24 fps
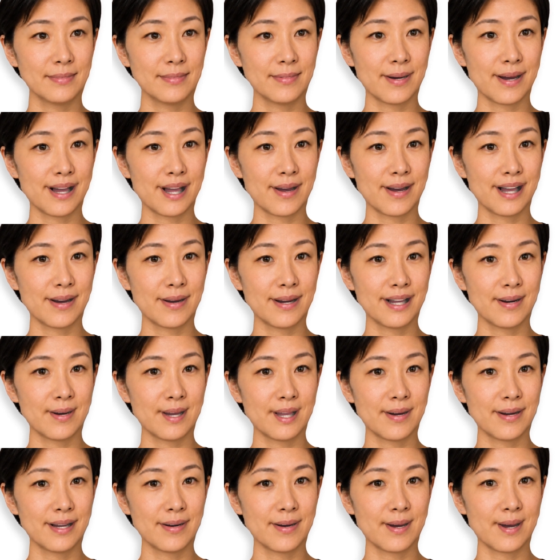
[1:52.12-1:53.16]
And this is
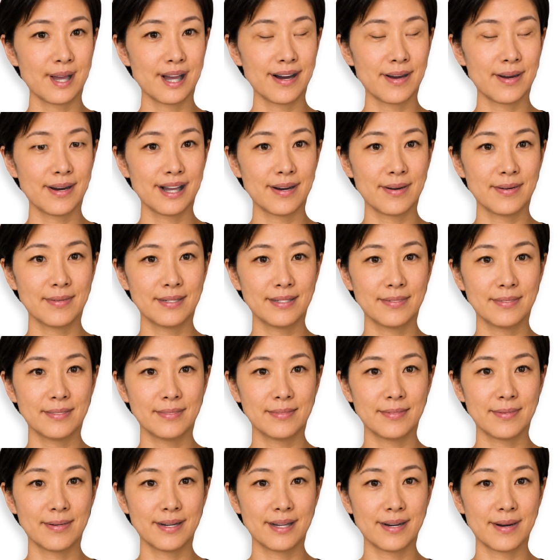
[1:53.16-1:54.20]
what actually changes,
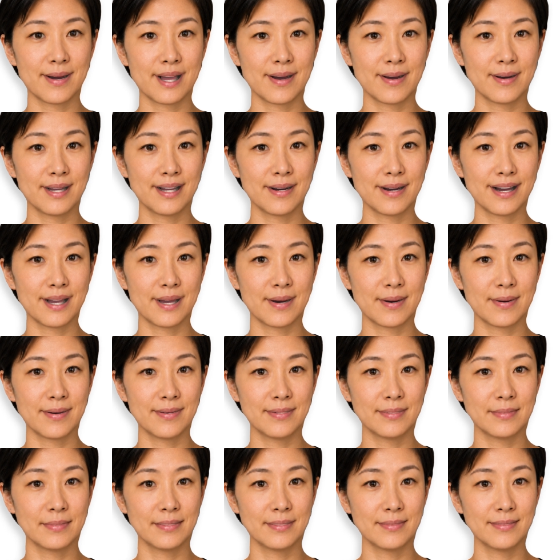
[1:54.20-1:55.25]
it is not really
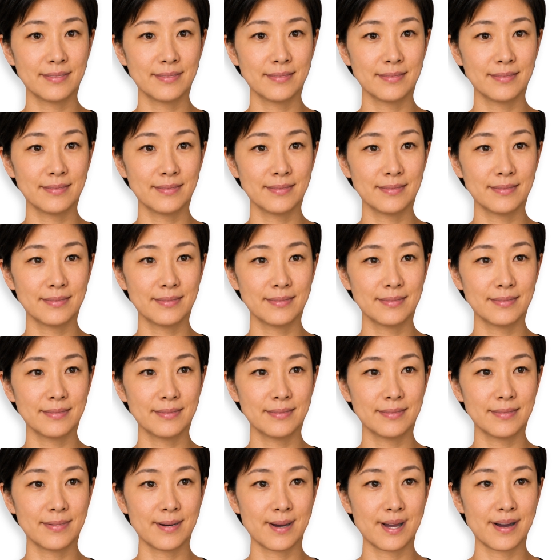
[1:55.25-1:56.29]
about speed.
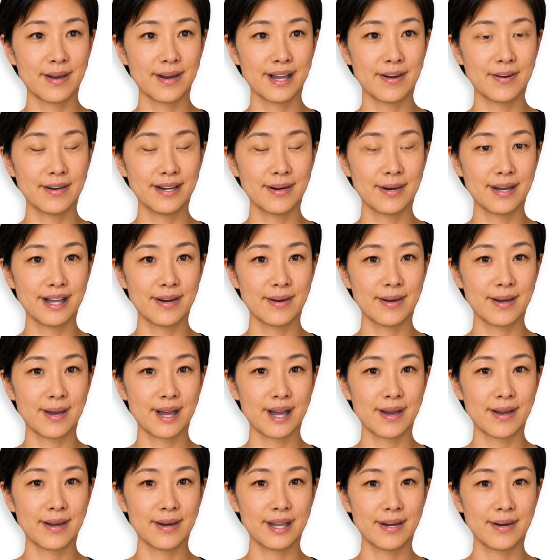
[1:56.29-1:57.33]
When every case
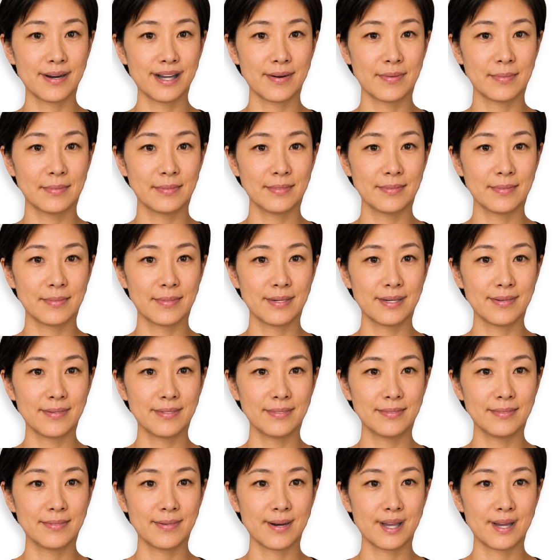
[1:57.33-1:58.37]
runs the same
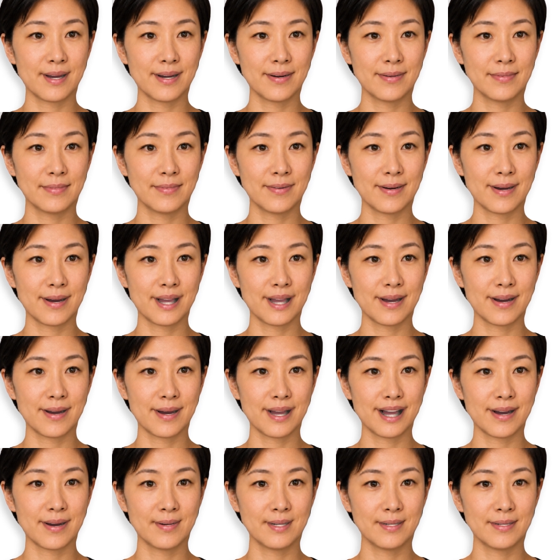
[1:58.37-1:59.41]
pipeline, your lab finally
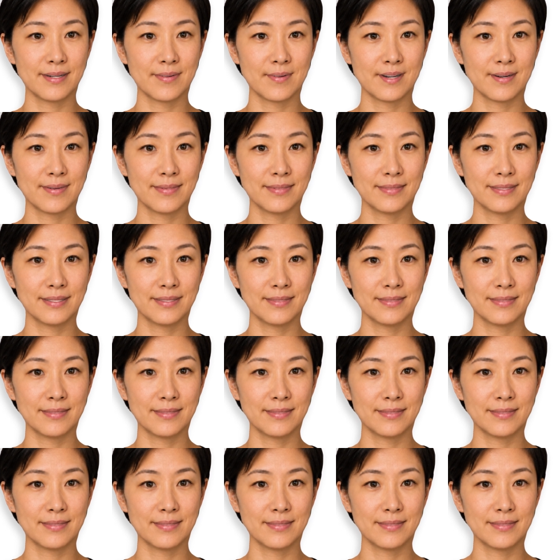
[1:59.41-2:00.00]
has one voice.